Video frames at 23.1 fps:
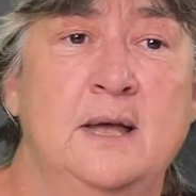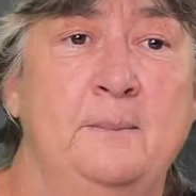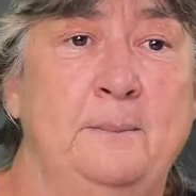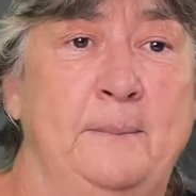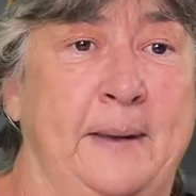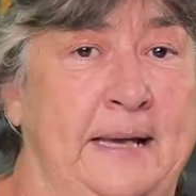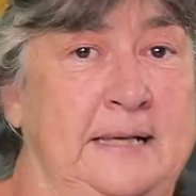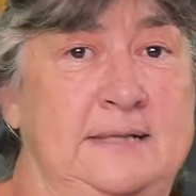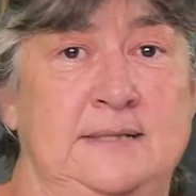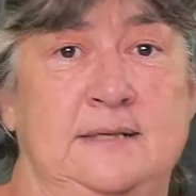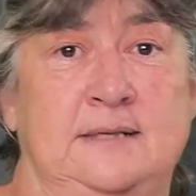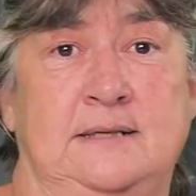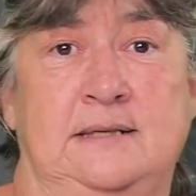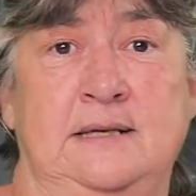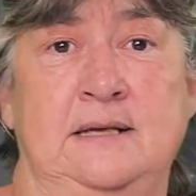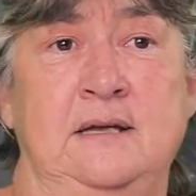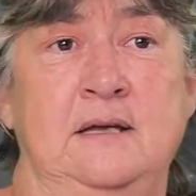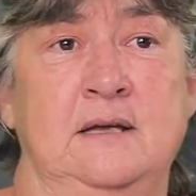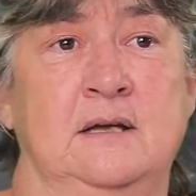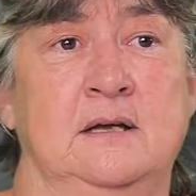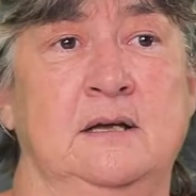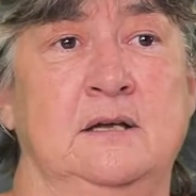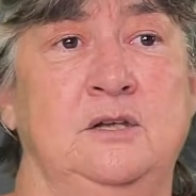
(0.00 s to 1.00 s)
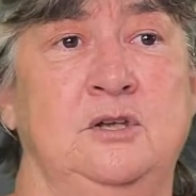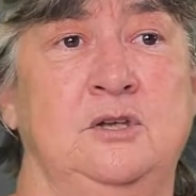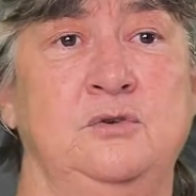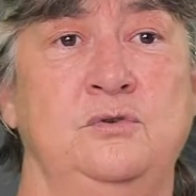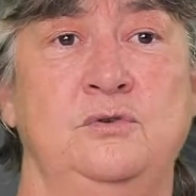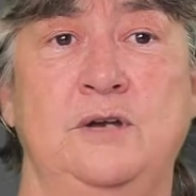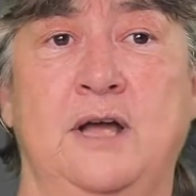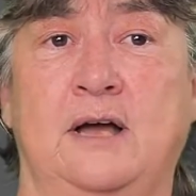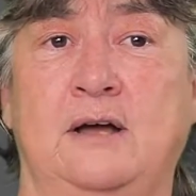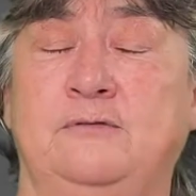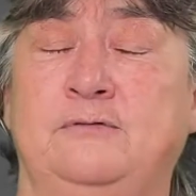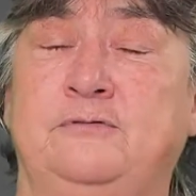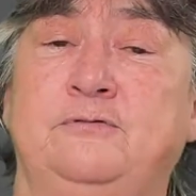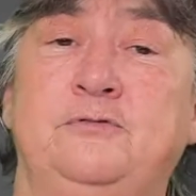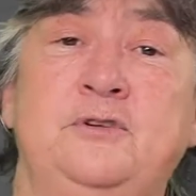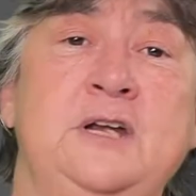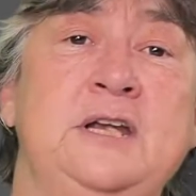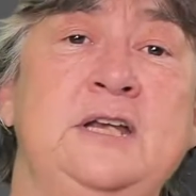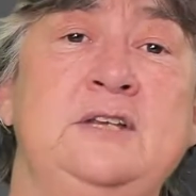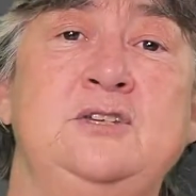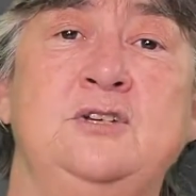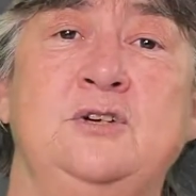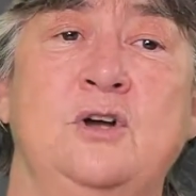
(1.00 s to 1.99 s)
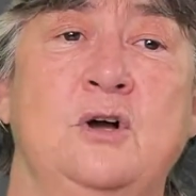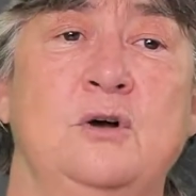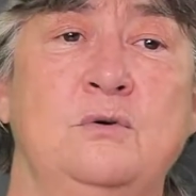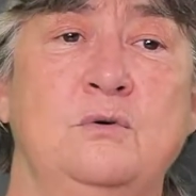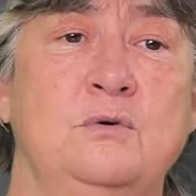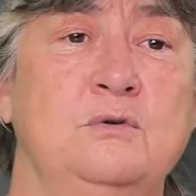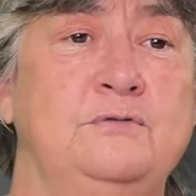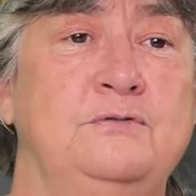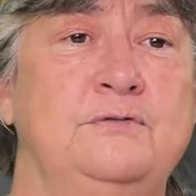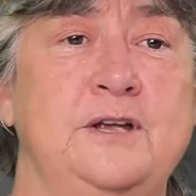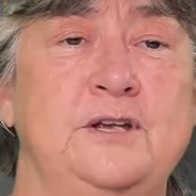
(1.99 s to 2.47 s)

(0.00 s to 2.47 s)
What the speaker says: basically, you're now free to go off